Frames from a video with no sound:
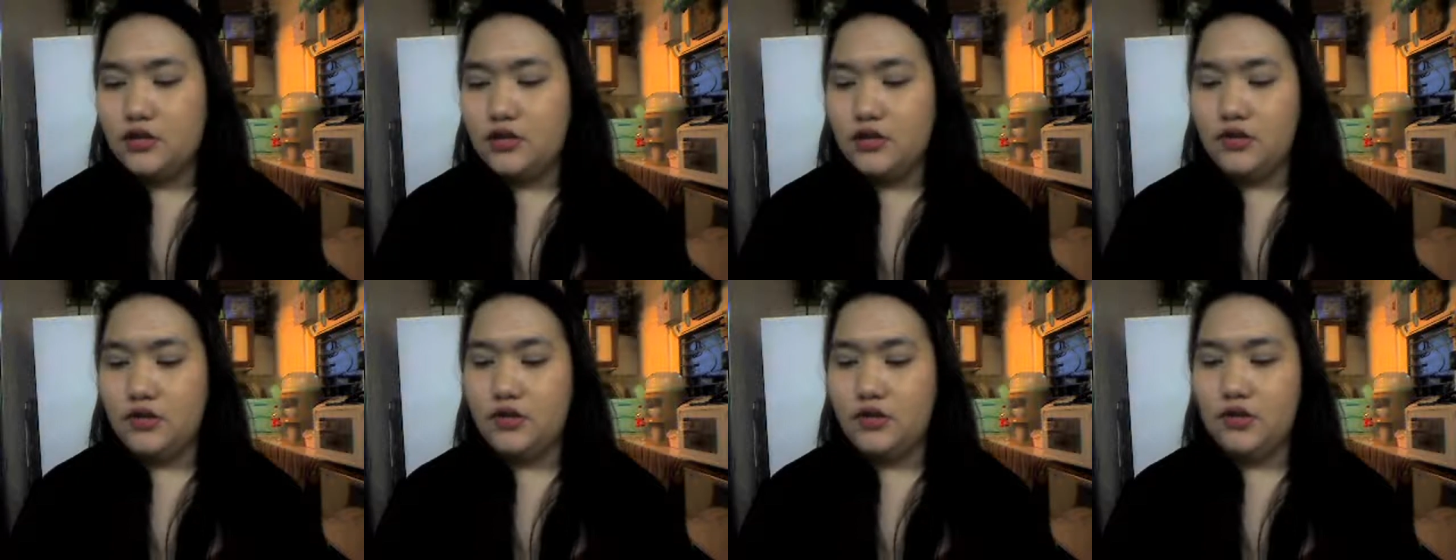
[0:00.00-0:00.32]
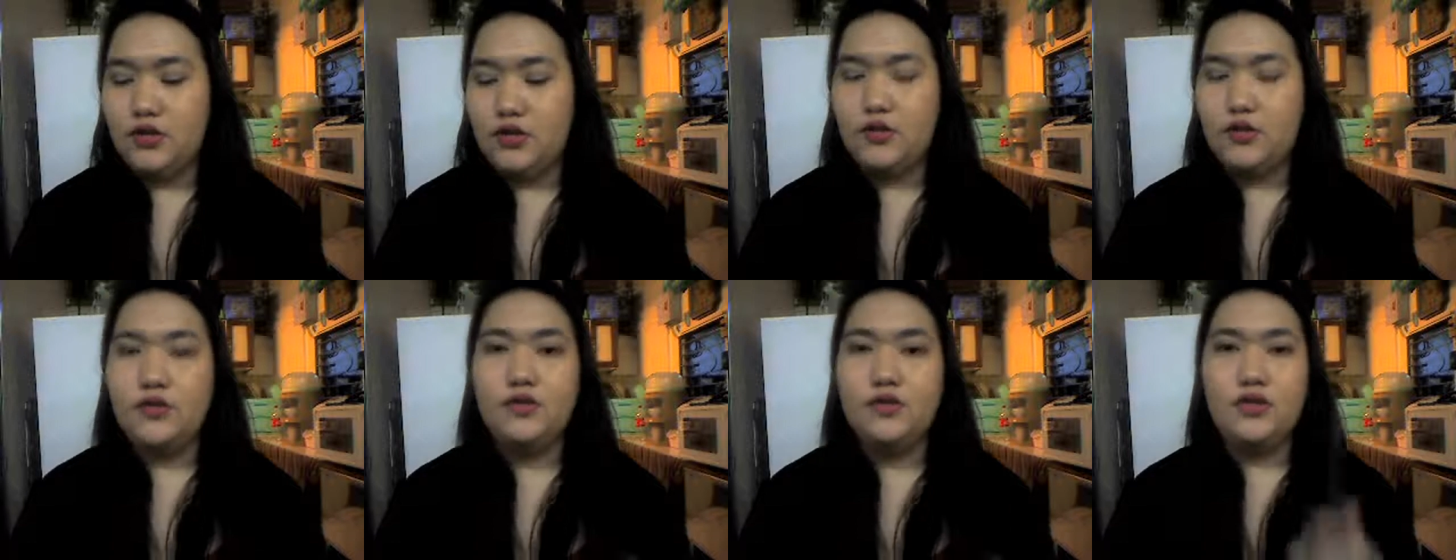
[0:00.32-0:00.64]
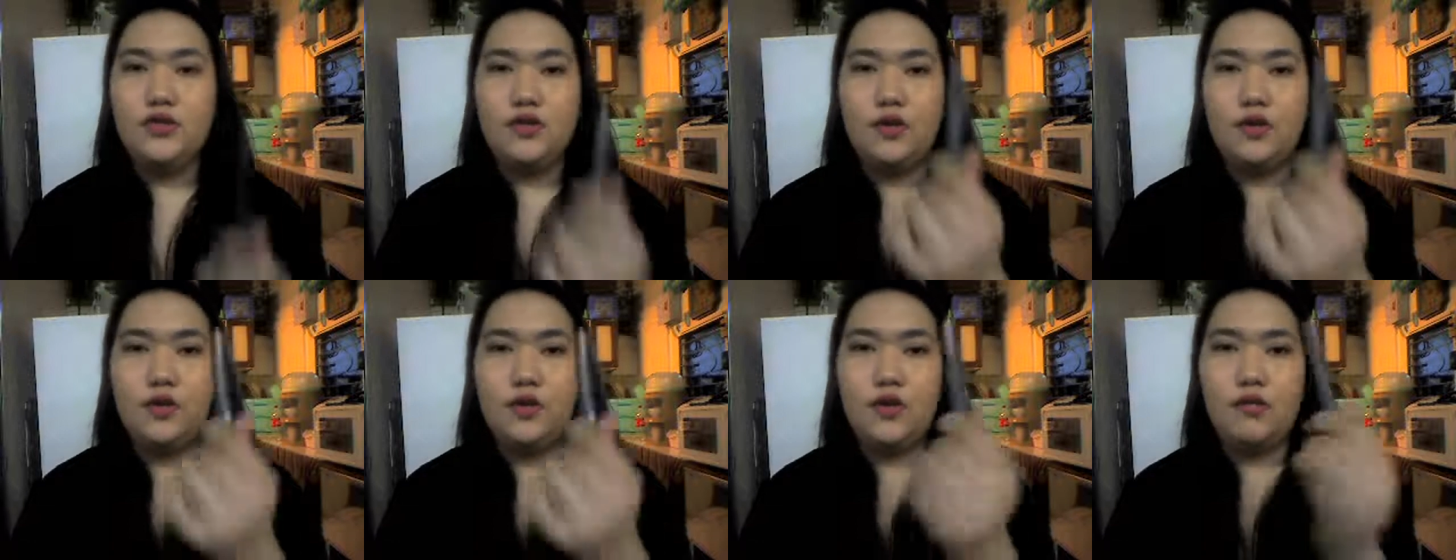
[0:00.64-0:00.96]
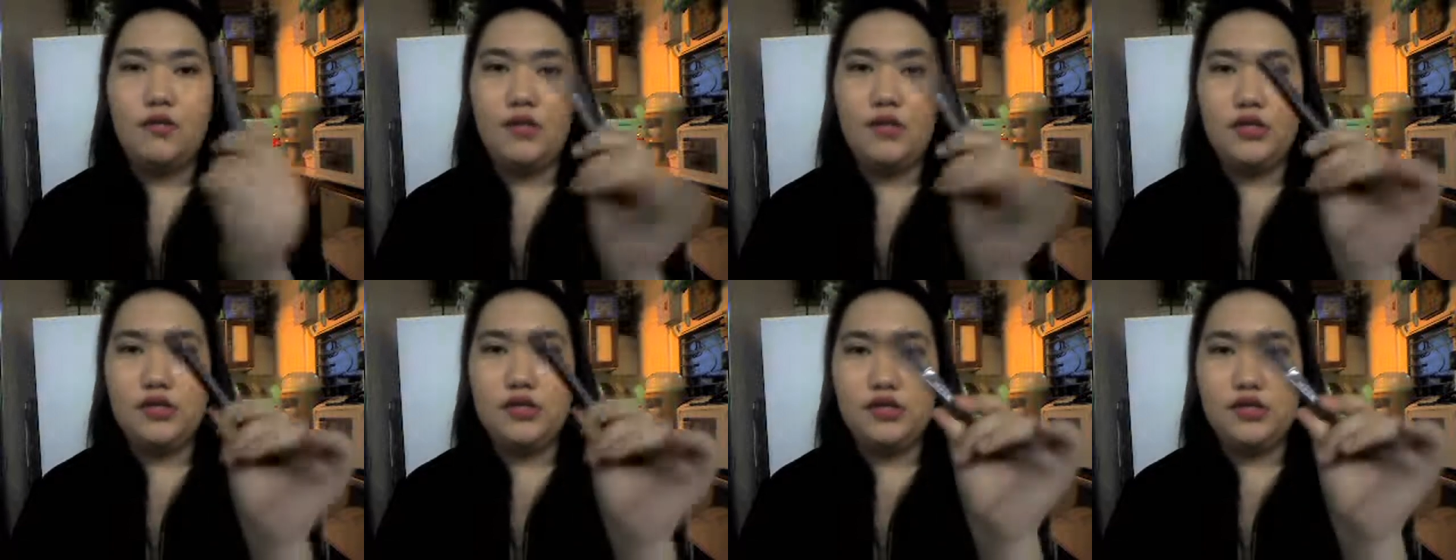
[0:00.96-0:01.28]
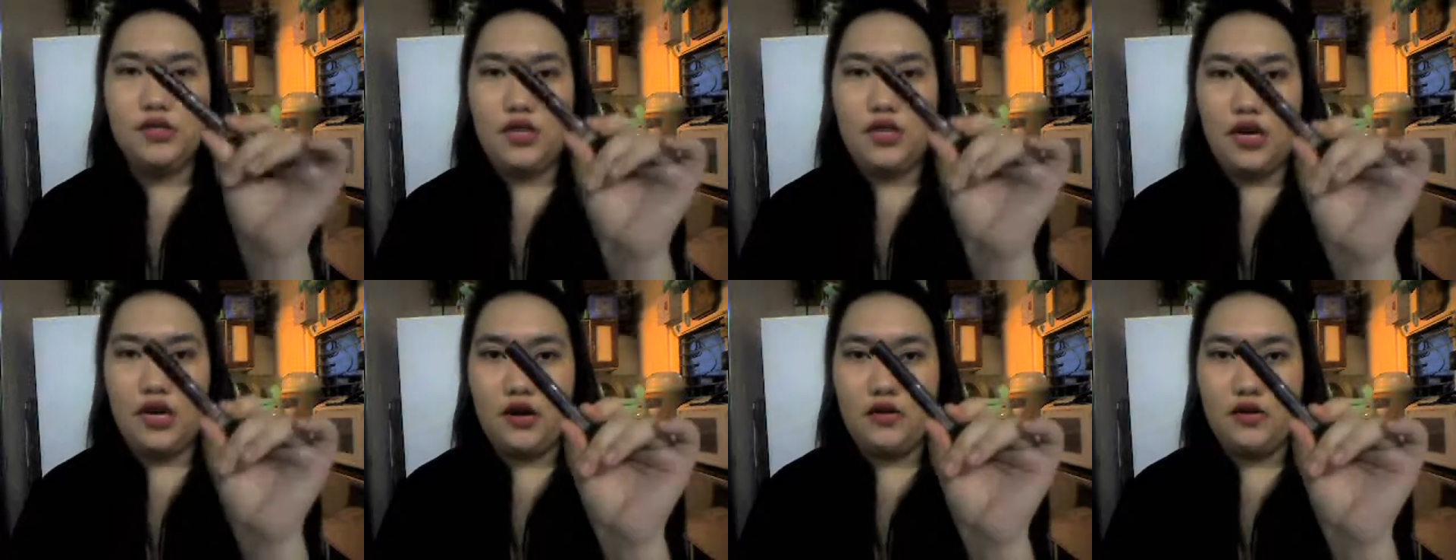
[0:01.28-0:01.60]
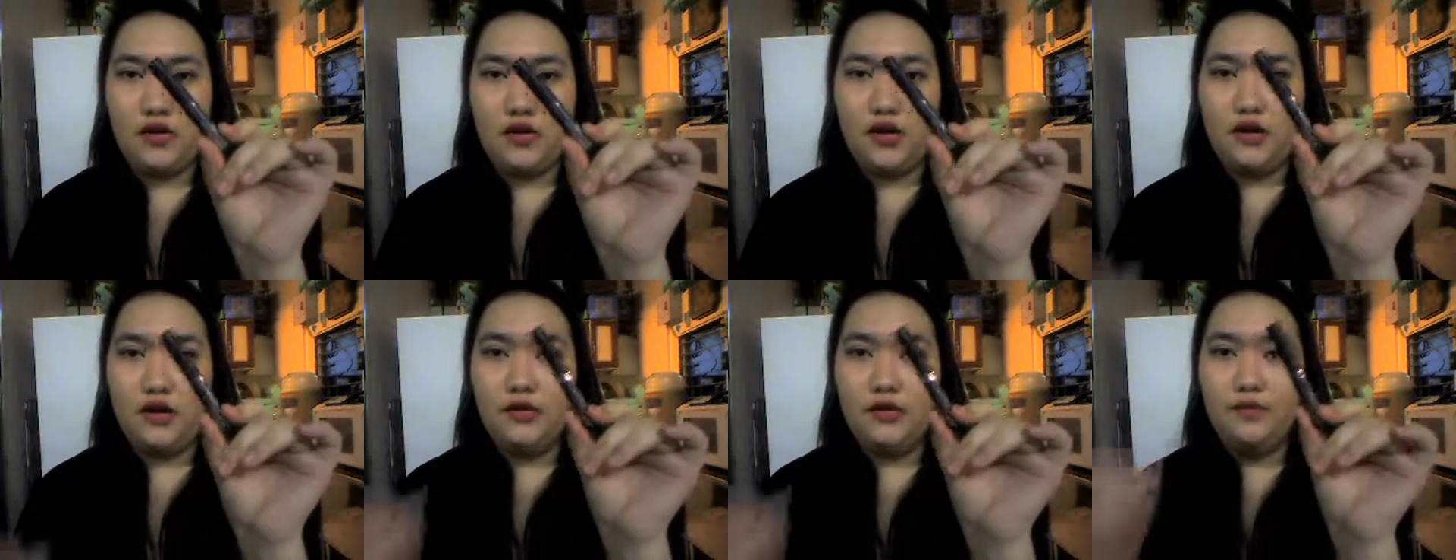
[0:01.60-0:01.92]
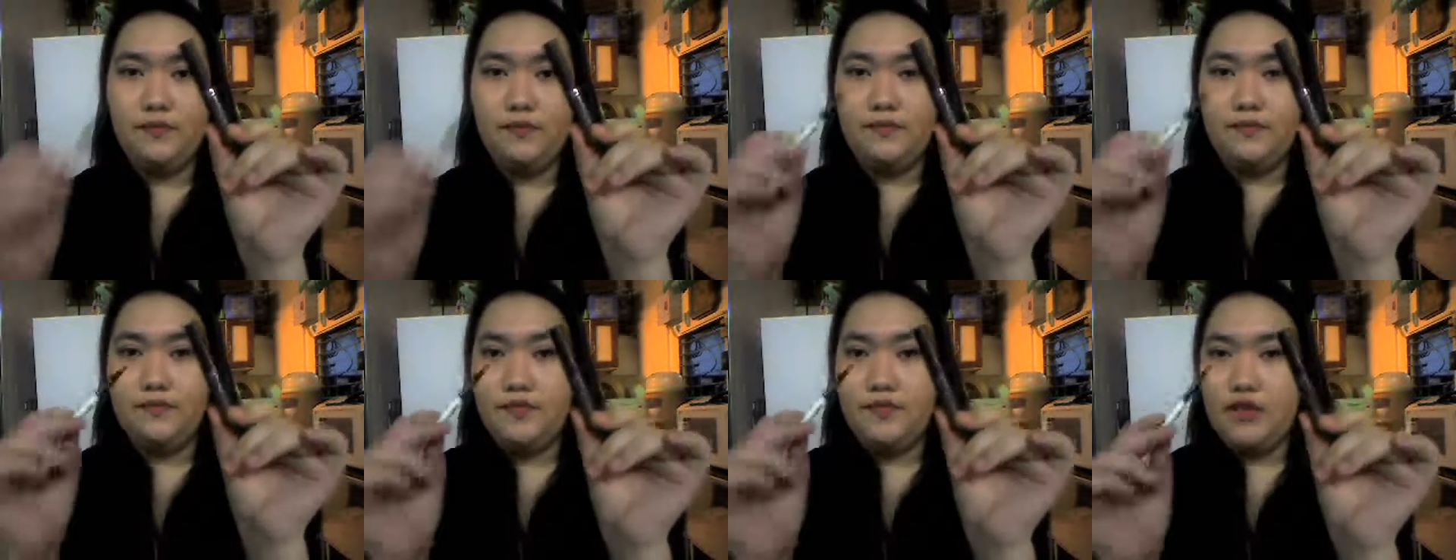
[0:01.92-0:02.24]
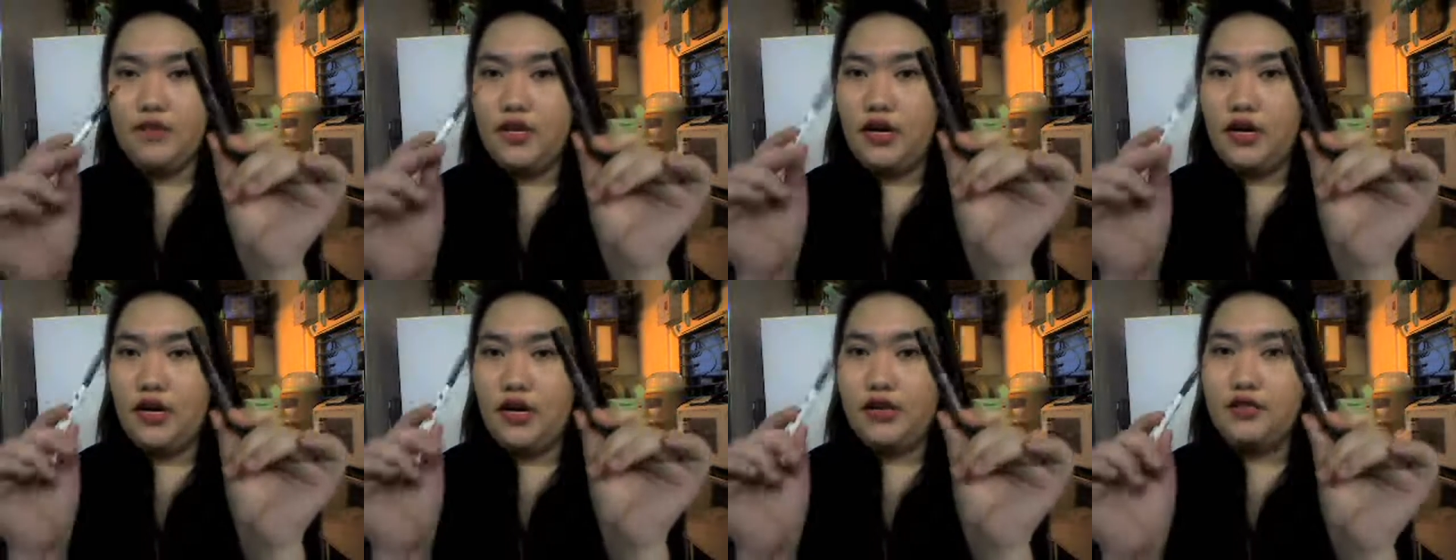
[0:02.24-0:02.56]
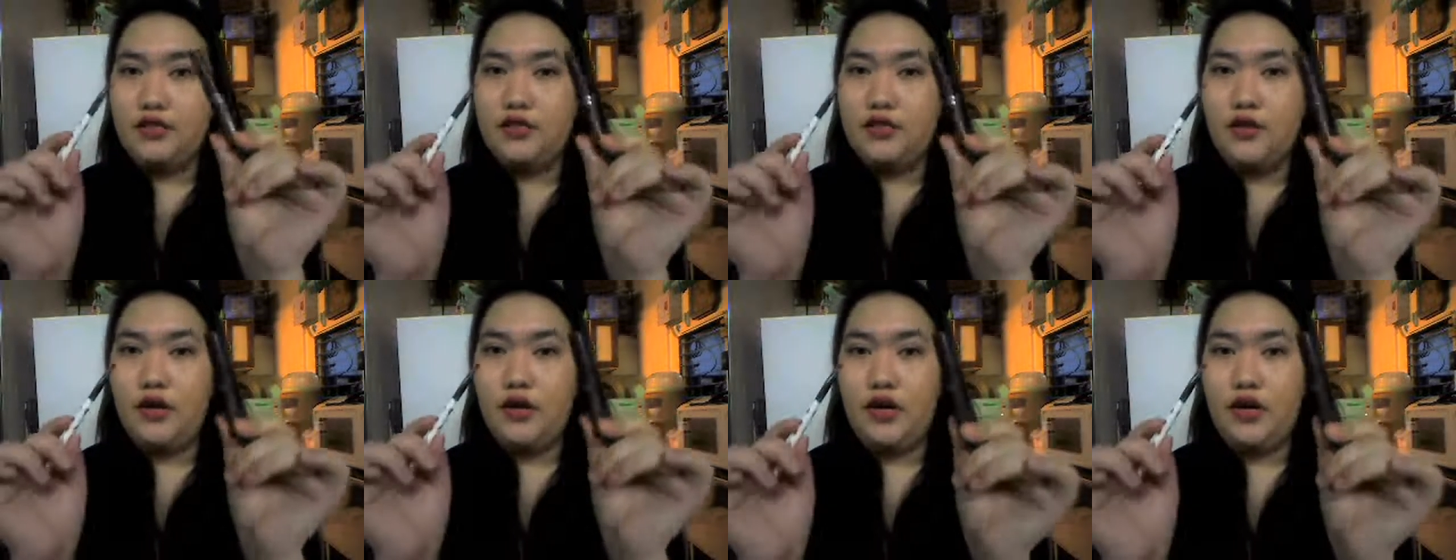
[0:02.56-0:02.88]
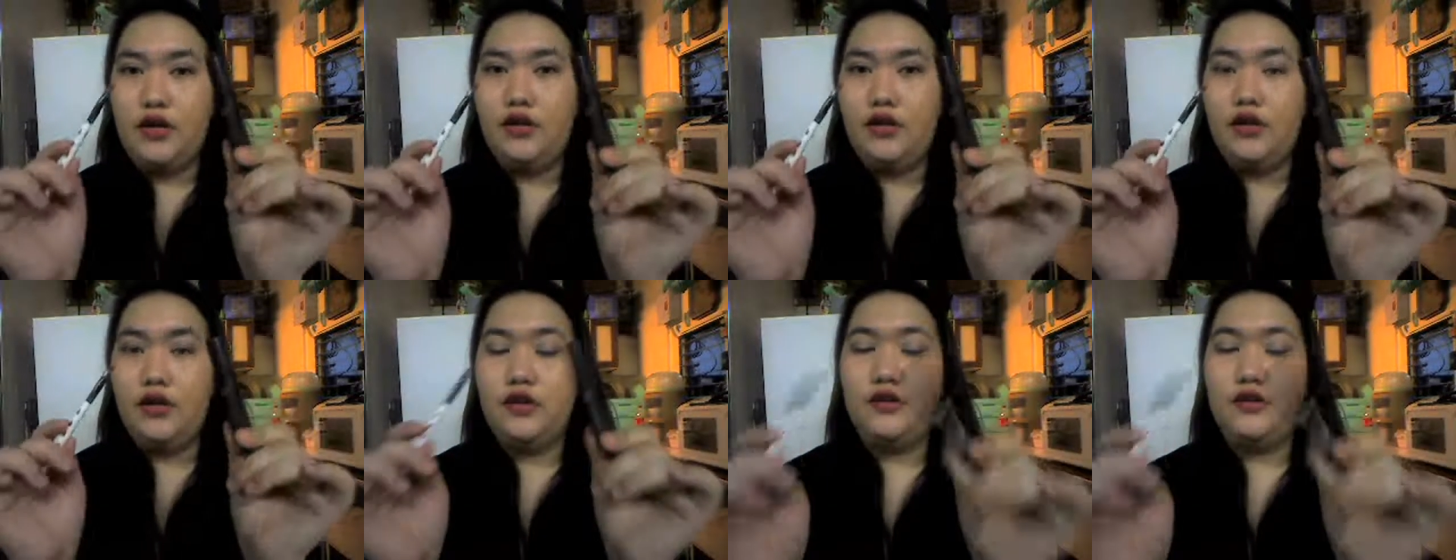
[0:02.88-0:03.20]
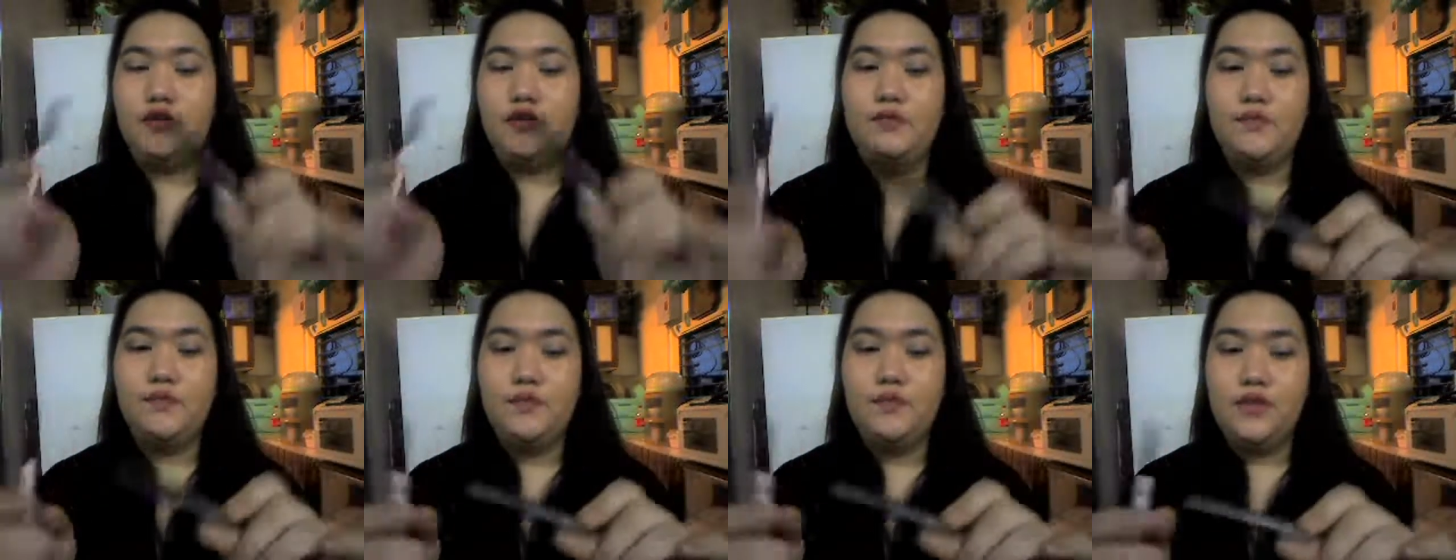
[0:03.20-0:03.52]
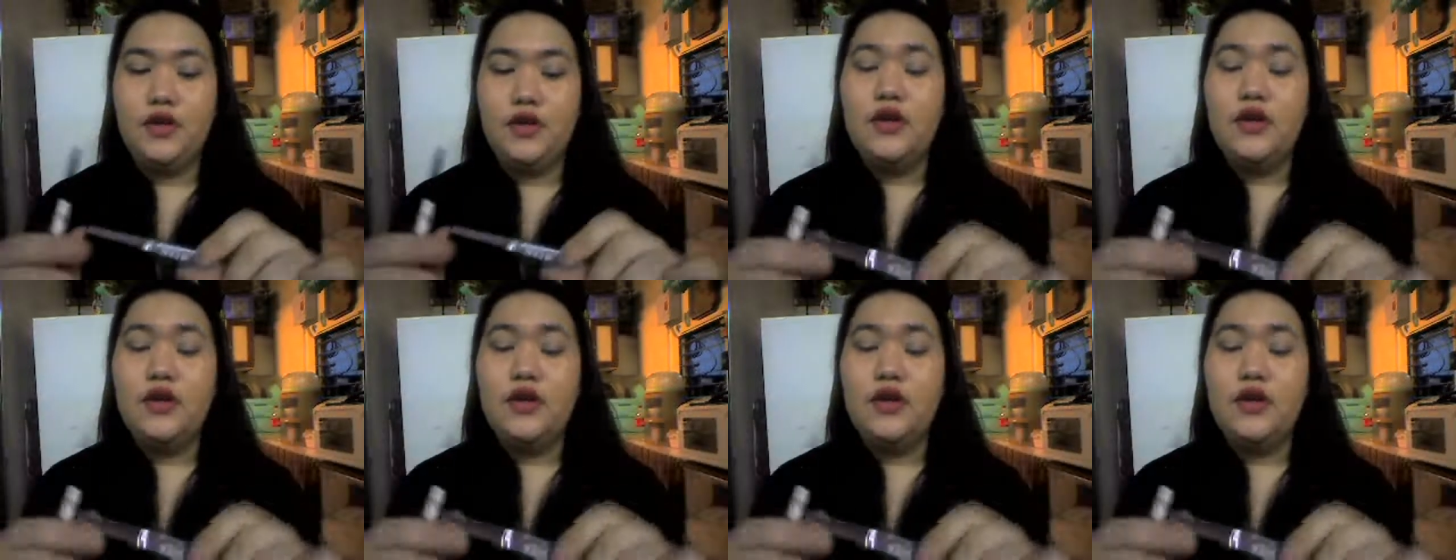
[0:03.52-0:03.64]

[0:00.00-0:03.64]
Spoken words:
to use your mascara as your eyeliner.